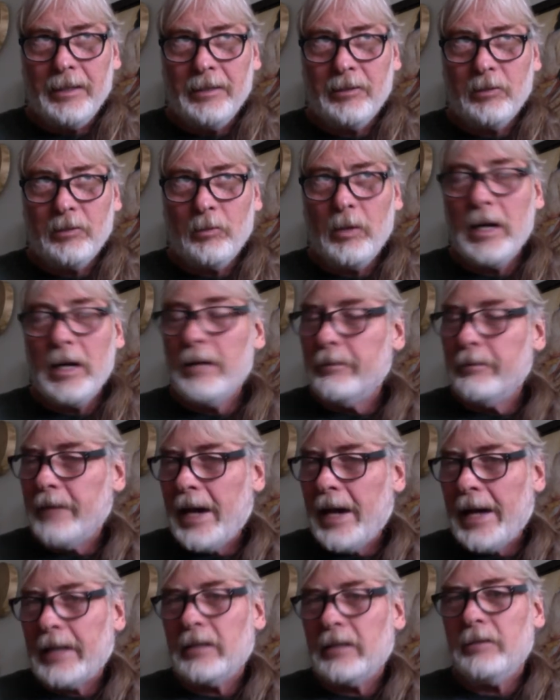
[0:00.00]
it's a way of
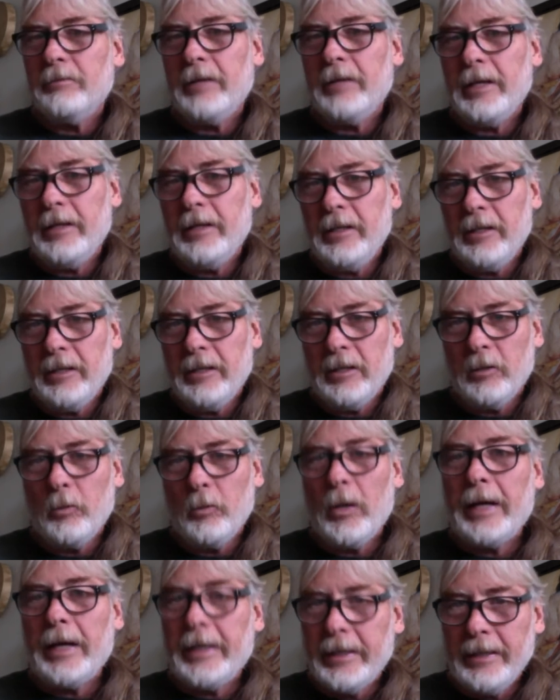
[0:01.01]
activating and
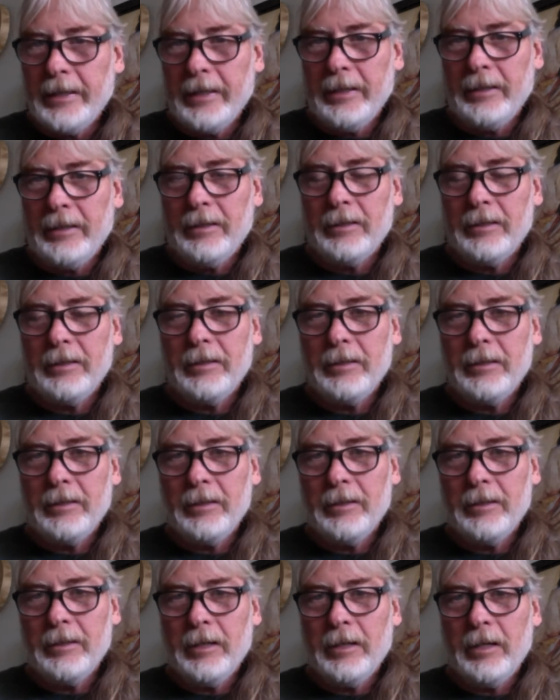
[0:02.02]
awakening
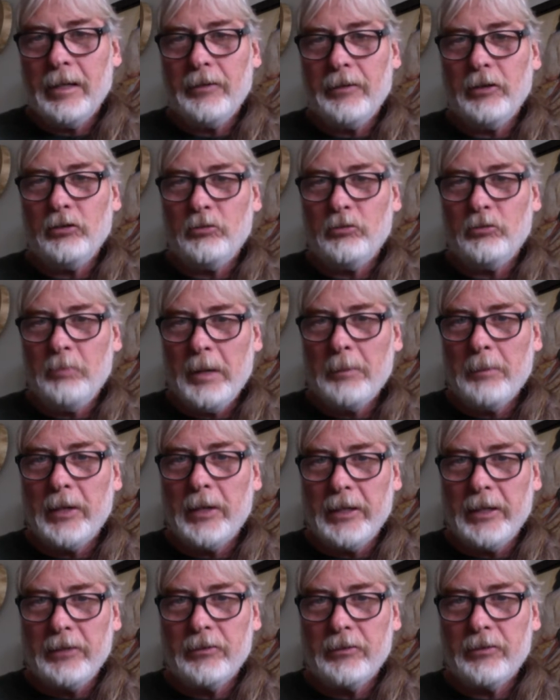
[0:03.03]
uh, those
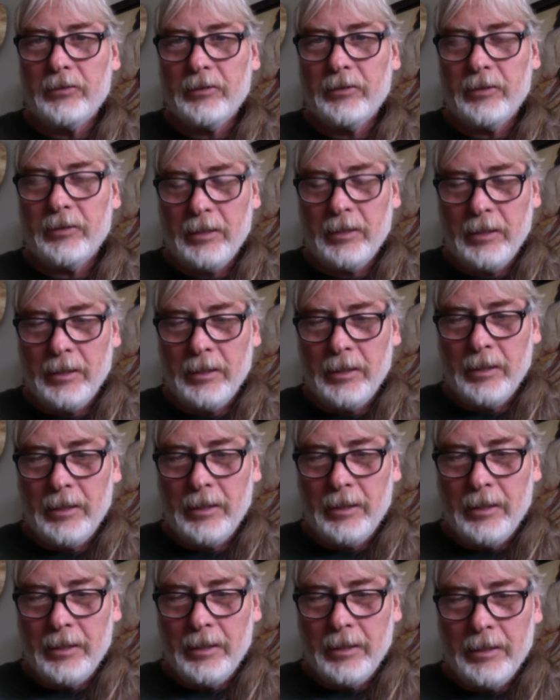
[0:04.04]
memories.
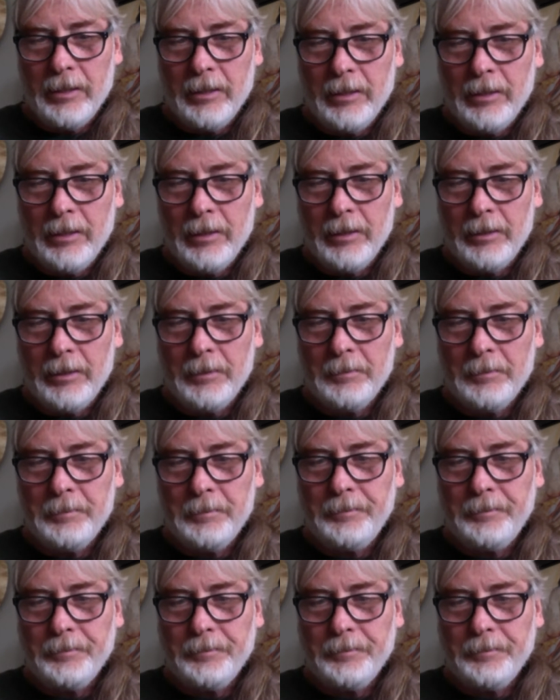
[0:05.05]
Um,